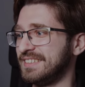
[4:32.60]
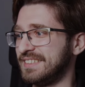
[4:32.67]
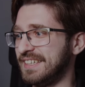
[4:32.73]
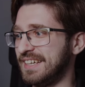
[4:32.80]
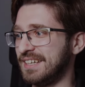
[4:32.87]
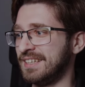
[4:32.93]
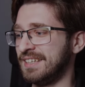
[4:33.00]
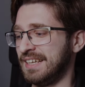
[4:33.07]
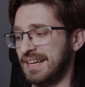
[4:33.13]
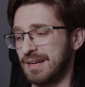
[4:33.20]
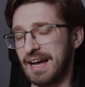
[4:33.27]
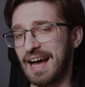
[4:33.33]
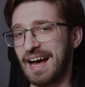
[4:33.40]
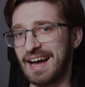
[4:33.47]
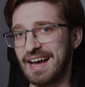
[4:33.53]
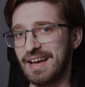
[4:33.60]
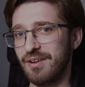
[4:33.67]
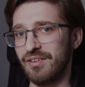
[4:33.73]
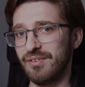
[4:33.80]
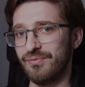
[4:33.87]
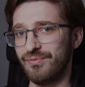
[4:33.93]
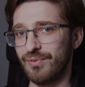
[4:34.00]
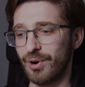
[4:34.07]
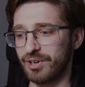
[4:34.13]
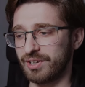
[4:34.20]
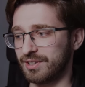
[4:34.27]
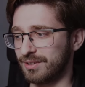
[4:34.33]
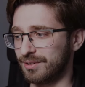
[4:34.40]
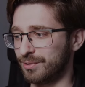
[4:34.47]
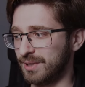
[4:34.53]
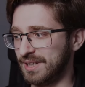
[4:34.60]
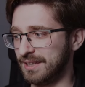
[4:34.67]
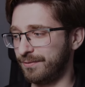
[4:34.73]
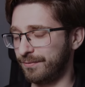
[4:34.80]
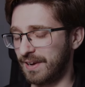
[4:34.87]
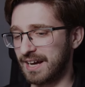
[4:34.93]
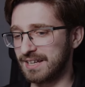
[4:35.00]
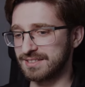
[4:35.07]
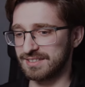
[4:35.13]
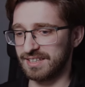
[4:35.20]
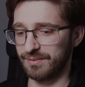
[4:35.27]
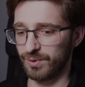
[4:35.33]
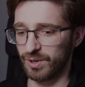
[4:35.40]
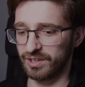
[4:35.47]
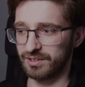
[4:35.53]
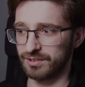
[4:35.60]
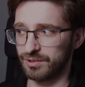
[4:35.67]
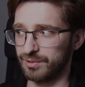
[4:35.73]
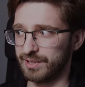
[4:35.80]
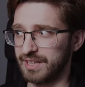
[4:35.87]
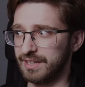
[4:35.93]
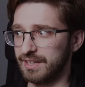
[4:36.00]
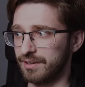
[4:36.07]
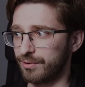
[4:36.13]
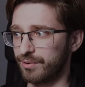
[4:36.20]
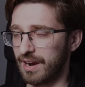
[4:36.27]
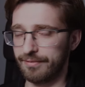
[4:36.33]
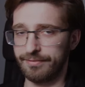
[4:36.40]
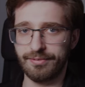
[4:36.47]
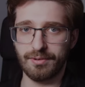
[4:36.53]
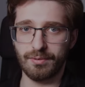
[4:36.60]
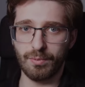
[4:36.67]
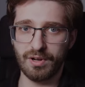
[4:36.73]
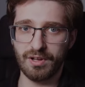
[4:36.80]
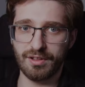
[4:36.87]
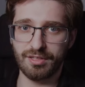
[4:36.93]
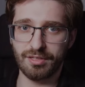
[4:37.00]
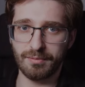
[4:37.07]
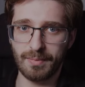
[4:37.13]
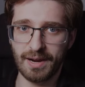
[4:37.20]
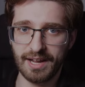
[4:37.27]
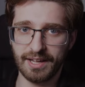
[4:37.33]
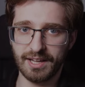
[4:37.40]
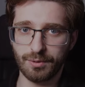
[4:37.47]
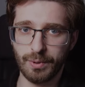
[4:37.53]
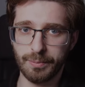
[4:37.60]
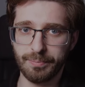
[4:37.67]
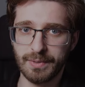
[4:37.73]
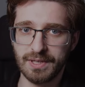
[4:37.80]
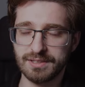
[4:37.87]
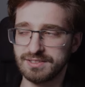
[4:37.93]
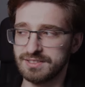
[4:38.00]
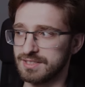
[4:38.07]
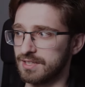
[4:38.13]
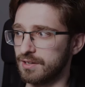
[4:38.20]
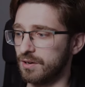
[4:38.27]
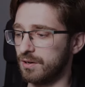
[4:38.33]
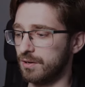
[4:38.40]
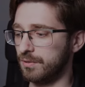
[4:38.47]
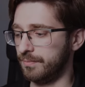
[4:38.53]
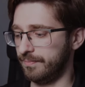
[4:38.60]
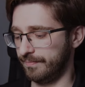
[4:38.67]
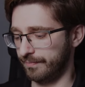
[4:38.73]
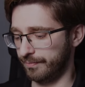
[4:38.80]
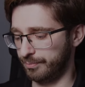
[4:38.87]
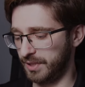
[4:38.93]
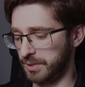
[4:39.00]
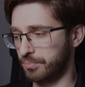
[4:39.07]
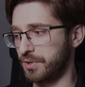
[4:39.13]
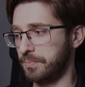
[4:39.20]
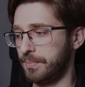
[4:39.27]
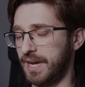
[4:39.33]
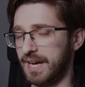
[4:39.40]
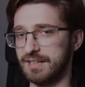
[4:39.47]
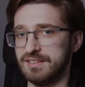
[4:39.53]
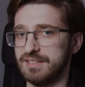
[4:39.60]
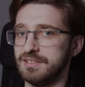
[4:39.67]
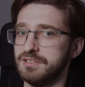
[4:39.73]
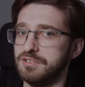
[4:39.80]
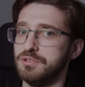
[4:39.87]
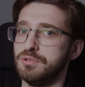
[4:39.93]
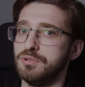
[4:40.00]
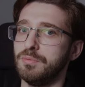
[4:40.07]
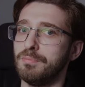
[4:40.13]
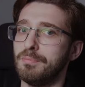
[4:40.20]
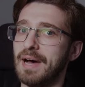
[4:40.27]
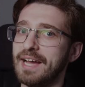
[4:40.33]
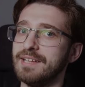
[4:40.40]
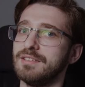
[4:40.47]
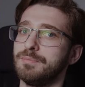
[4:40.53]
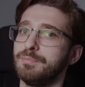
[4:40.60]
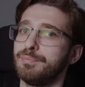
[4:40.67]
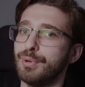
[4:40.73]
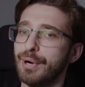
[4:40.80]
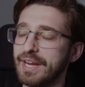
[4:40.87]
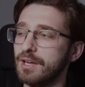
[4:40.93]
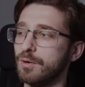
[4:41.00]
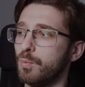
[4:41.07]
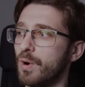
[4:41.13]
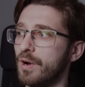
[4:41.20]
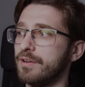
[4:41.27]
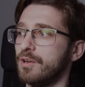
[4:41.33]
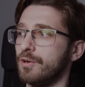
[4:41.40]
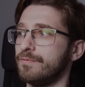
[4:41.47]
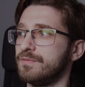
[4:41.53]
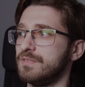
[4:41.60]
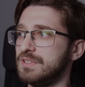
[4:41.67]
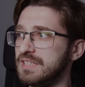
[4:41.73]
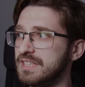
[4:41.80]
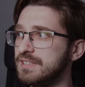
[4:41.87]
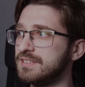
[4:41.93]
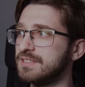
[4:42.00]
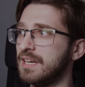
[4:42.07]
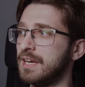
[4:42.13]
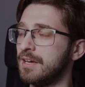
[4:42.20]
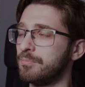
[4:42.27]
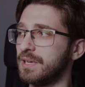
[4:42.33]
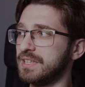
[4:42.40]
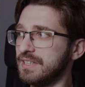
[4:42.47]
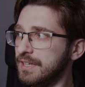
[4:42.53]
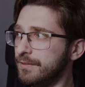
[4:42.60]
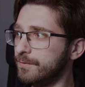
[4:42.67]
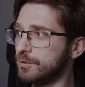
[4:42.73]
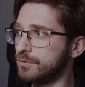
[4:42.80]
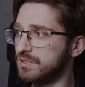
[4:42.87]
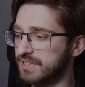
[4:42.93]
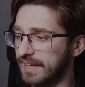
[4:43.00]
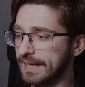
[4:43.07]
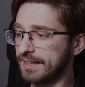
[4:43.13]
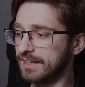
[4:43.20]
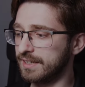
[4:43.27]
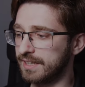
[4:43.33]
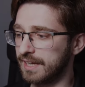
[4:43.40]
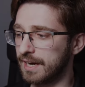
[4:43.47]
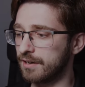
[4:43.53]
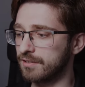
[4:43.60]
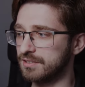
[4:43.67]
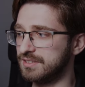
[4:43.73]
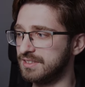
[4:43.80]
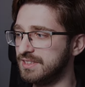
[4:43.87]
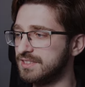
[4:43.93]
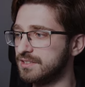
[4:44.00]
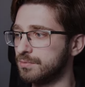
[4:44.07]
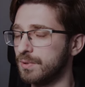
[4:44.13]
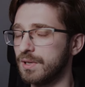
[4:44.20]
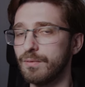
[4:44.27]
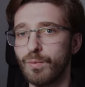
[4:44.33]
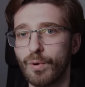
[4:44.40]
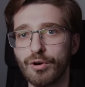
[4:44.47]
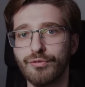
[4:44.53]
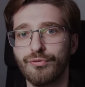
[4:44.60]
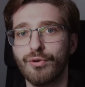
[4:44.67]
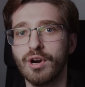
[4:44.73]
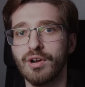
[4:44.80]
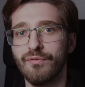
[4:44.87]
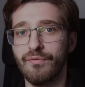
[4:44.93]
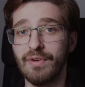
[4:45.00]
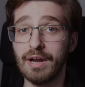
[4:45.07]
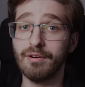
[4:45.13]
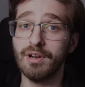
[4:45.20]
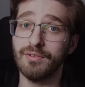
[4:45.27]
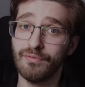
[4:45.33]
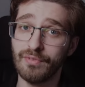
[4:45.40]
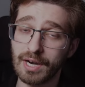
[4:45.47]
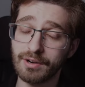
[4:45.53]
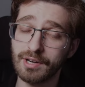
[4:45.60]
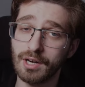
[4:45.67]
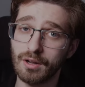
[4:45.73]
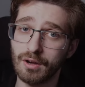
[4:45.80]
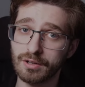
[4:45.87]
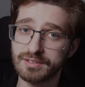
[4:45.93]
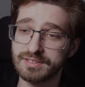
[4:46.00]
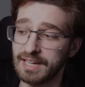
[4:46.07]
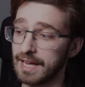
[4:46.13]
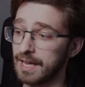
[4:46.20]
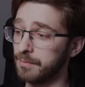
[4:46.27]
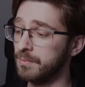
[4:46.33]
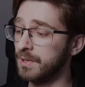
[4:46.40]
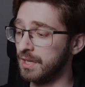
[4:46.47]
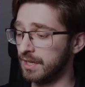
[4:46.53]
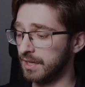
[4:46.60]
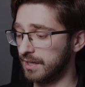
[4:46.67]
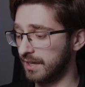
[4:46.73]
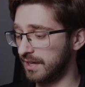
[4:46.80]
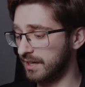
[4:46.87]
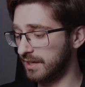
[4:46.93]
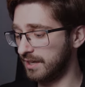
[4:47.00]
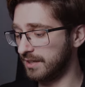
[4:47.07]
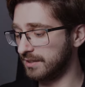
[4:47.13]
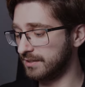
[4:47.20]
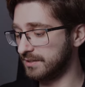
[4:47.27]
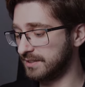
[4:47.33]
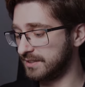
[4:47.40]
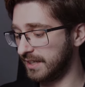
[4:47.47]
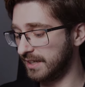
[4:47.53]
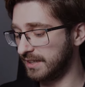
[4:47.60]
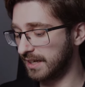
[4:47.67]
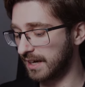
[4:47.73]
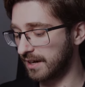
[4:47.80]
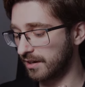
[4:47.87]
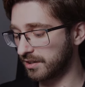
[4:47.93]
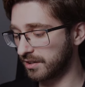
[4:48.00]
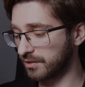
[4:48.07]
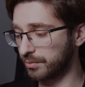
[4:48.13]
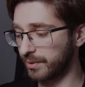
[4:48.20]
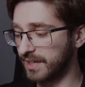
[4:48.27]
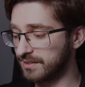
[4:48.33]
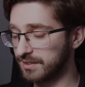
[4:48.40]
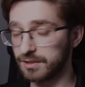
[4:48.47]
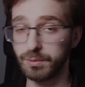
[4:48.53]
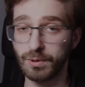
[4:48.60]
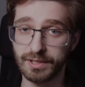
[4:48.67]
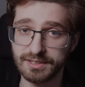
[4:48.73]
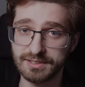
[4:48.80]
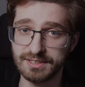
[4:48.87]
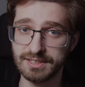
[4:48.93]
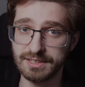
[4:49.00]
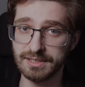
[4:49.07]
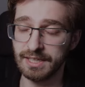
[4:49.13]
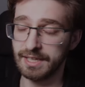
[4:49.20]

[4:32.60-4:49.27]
yeah, I work really fast, I work really rough with my equipment, so be prepared that you might break one of these, but if you take care, these will work for a very, very long time. And they are great quality.